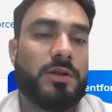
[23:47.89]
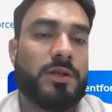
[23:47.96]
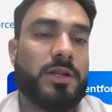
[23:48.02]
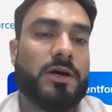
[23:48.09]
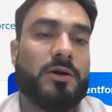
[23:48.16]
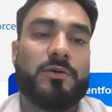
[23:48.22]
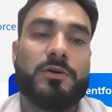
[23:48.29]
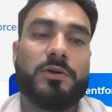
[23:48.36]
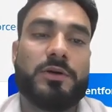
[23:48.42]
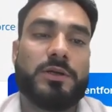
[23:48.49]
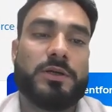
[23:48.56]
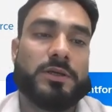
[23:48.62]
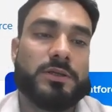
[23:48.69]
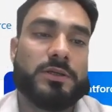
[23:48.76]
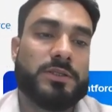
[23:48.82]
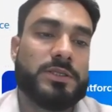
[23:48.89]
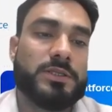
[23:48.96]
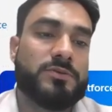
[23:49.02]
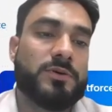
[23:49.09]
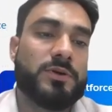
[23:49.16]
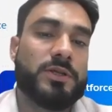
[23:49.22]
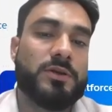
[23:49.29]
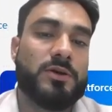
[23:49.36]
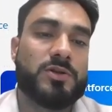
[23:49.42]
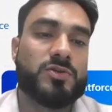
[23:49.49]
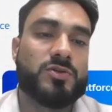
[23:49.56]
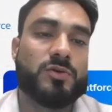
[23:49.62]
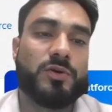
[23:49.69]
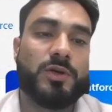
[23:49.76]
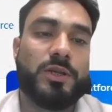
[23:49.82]
Now, this one is
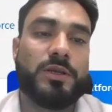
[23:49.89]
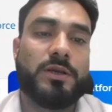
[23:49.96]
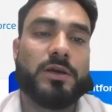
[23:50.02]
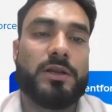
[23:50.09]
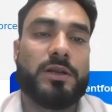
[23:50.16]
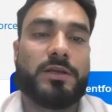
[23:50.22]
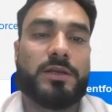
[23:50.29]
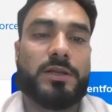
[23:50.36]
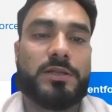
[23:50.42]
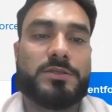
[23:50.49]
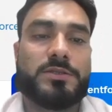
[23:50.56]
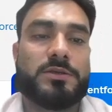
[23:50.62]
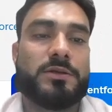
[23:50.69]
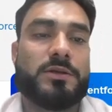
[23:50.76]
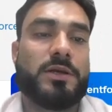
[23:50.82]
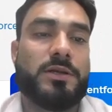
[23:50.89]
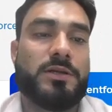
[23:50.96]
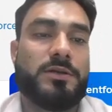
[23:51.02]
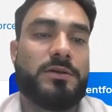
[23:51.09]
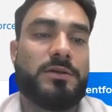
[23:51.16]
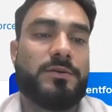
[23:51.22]
also incorrect answer, right?